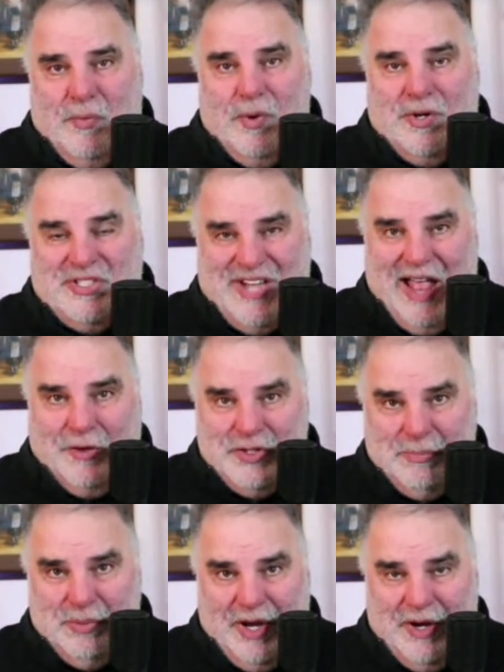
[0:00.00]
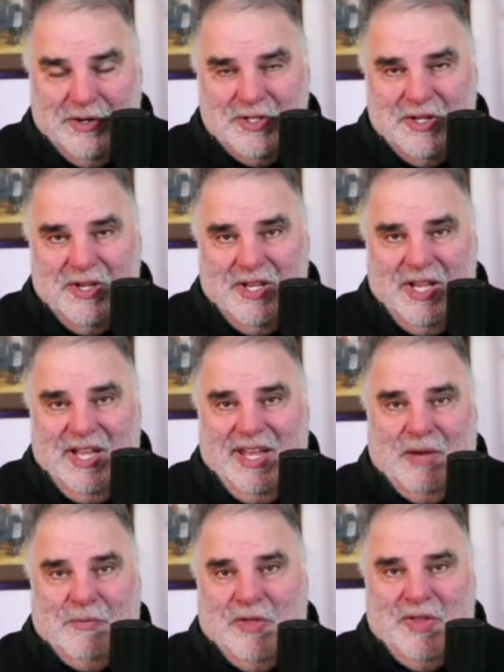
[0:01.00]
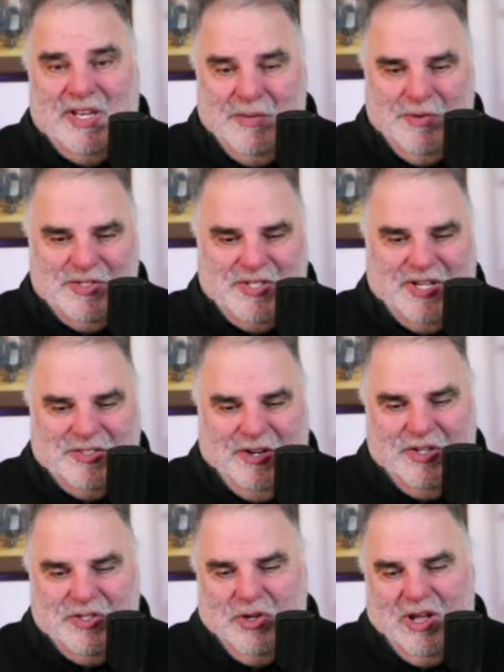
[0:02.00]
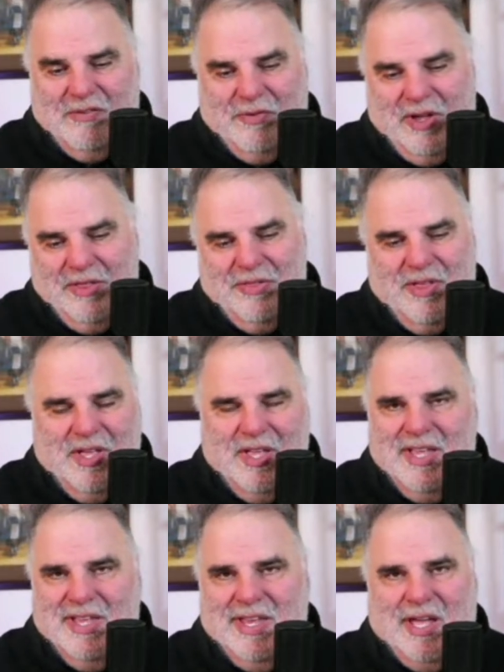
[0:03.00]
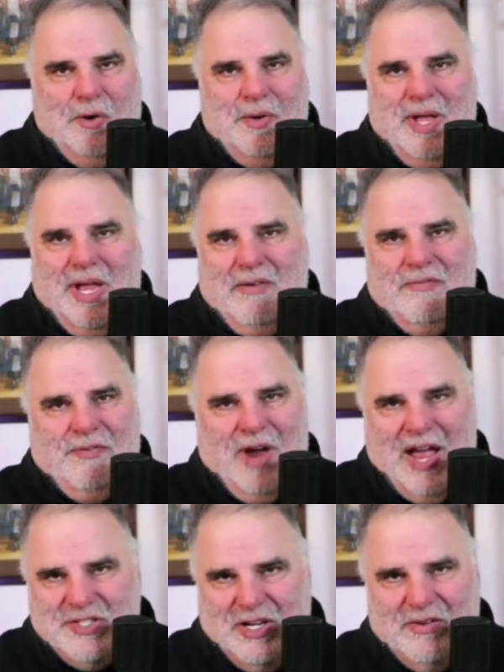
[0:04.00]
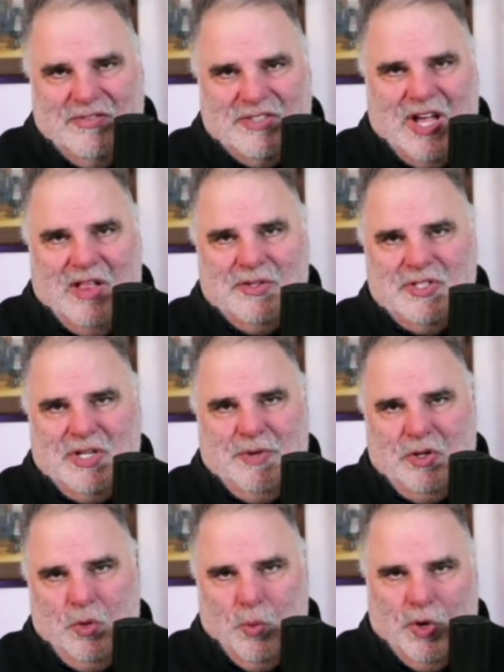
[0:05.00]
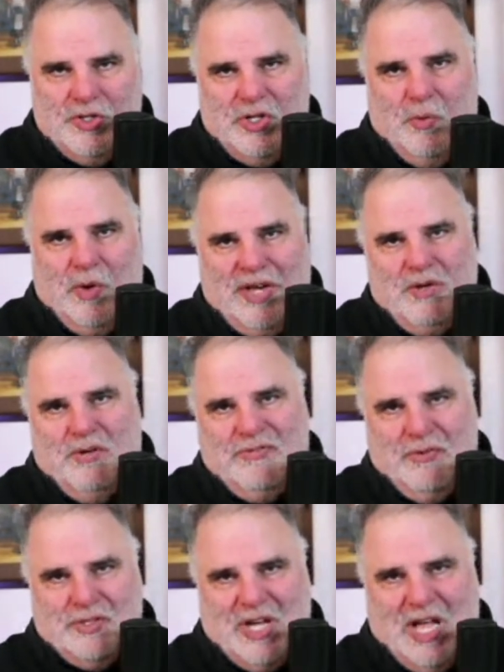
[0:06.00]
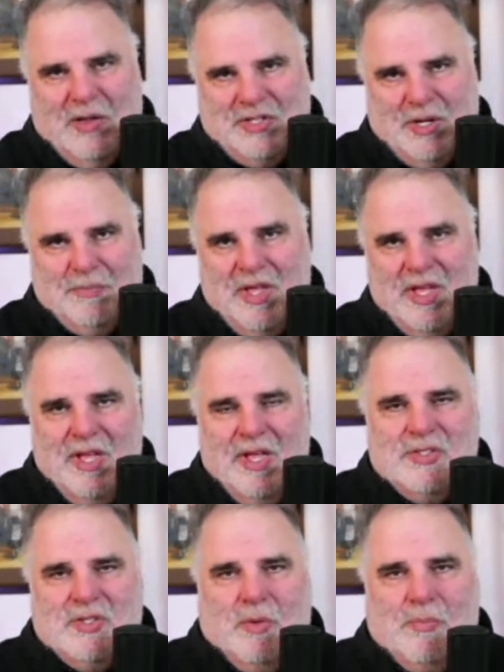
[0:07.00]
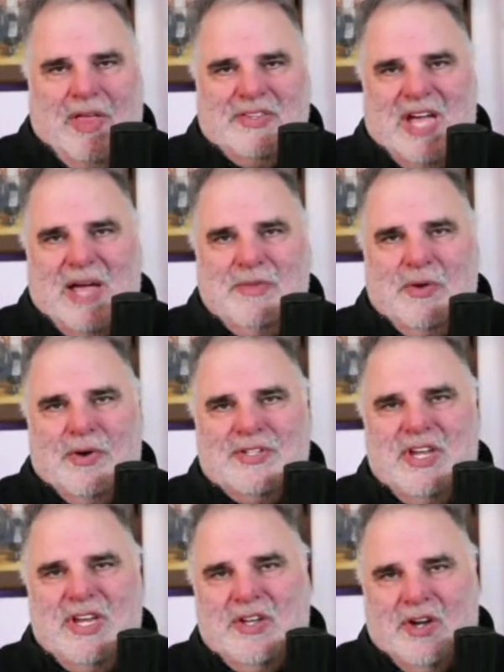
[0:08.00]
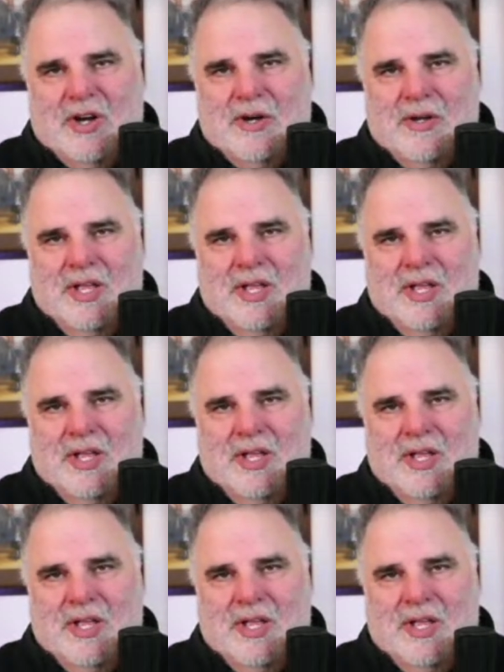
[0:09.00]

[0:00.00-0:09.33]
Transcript: scholarship players. And what they did was they started you off with, a fraction of a scholarship, and you worked your way into a full scholarship. So by the time you were a senior,